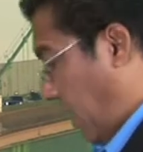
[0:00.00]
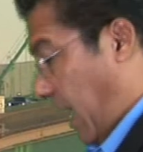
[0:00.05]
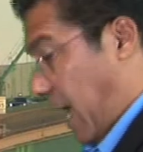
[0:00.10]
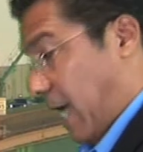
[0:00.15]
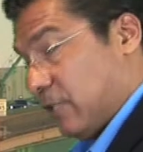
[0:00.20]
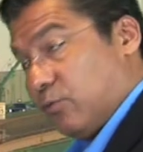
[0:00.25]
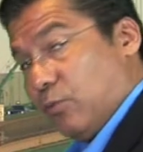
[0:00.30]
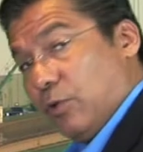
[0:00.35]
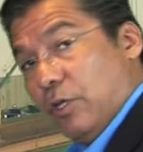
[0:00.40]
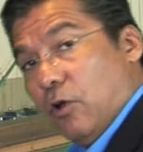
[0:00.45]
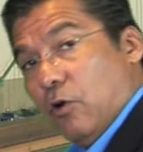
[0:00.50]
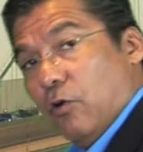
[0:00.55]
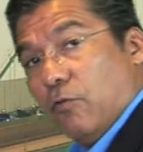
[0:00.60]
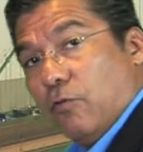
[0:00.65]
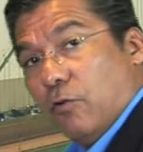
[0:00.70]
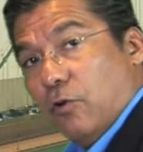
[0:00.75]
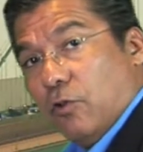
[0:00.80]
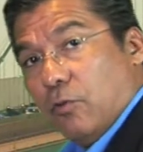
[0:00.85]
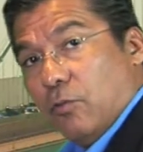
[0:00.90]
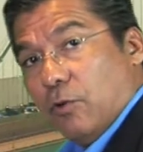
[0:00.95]
As we go
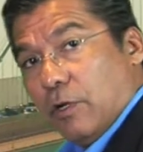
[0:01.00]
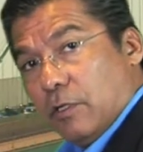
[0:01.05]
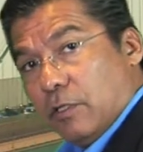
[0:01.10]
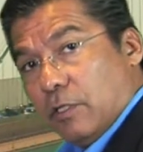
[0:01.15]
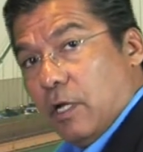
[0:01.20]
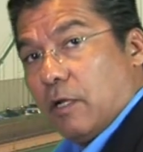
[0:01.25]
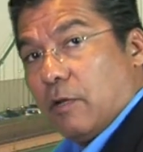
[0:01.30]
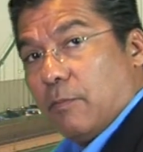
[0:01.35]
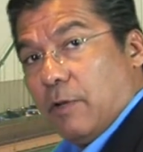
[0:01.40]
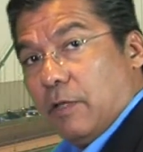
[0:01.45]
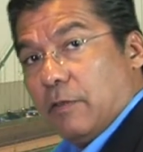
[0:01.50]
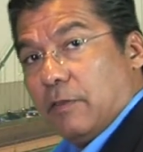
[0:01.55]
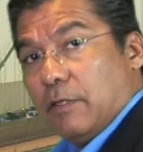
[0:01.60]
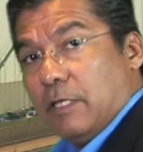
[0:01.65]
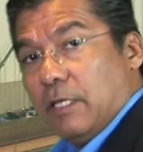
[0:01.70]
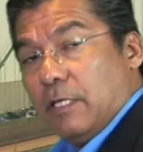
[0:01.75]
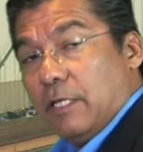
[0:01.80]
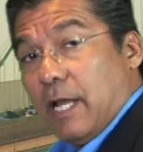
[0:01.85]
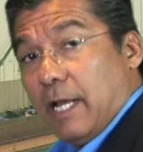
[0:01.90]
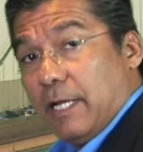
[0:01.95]
further, we're going to talk about
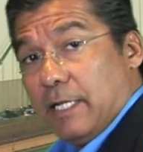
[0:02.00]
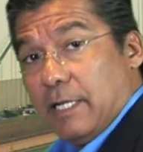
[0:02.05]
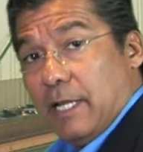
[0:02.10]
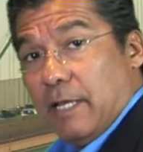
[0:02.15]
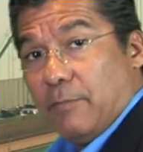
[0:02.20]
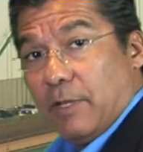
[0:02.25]
the 90-day